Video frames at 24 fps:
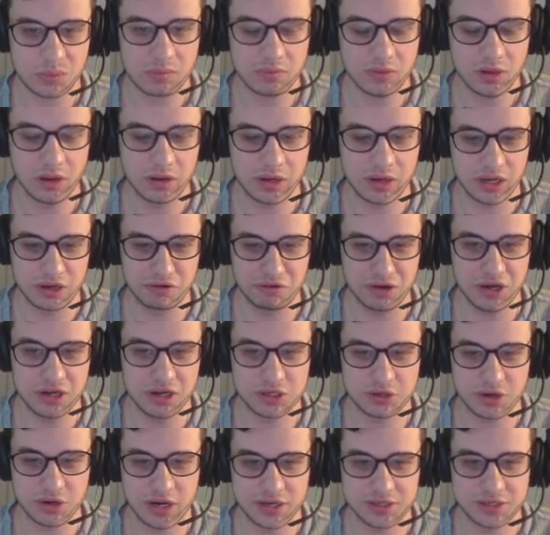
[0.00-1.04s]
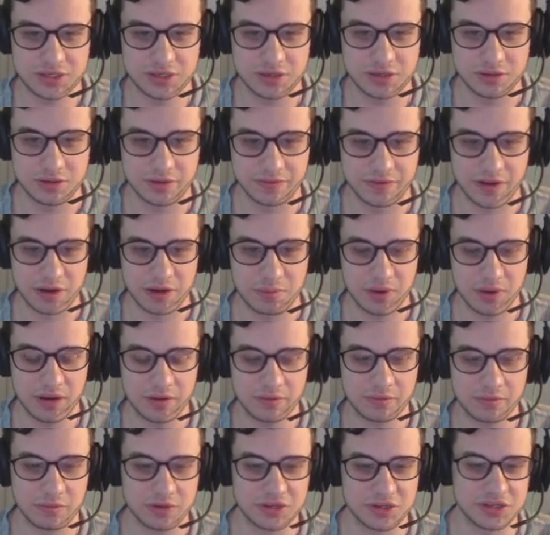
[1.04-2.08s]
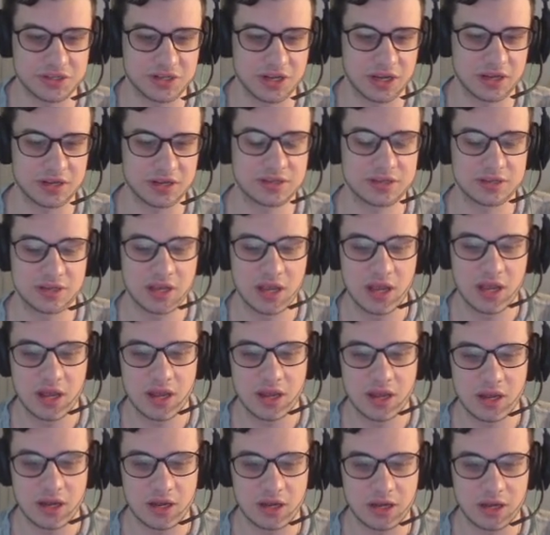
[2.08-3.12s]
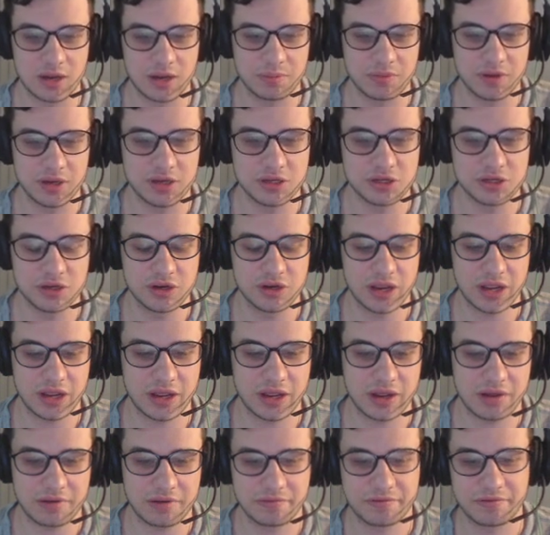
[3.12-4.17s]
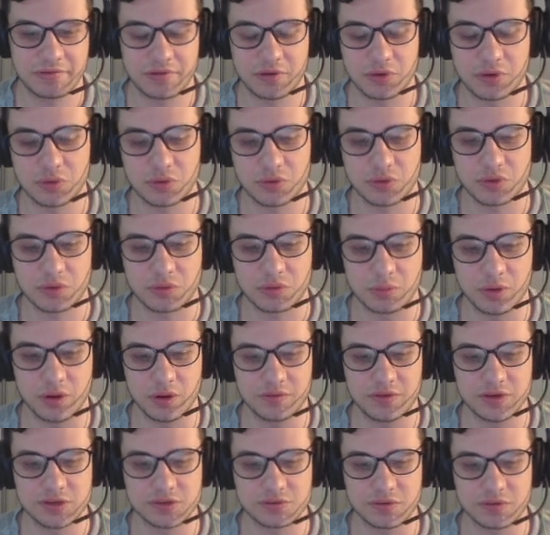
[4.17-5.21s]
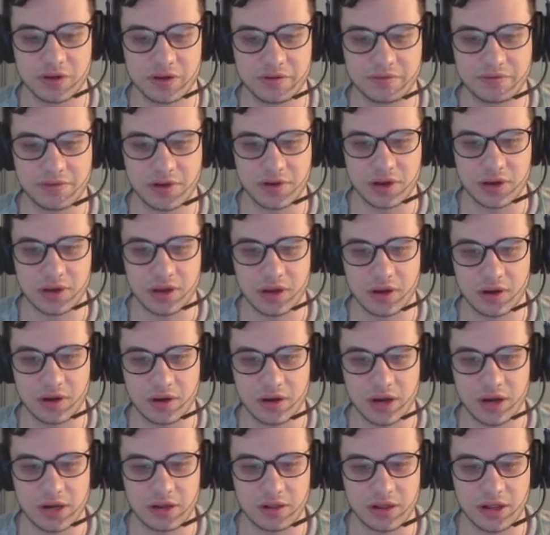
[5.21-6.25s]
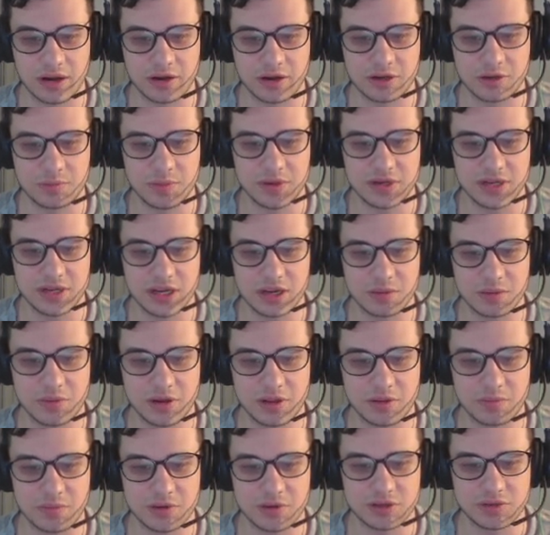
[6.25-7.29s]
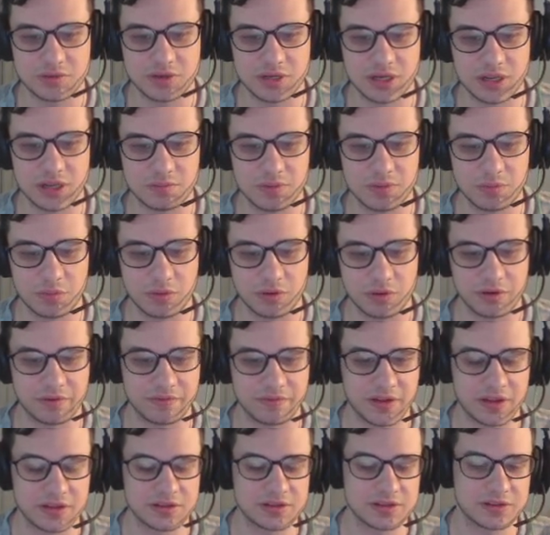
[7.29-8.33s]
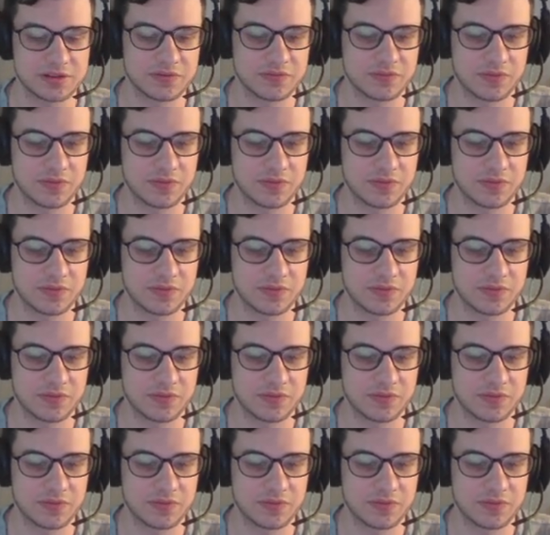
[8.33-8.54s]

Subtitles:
okay, green tries to defend me, which is nice. He should have moved his rook in front here and allowed it to be taken by the bishop to give me more defense.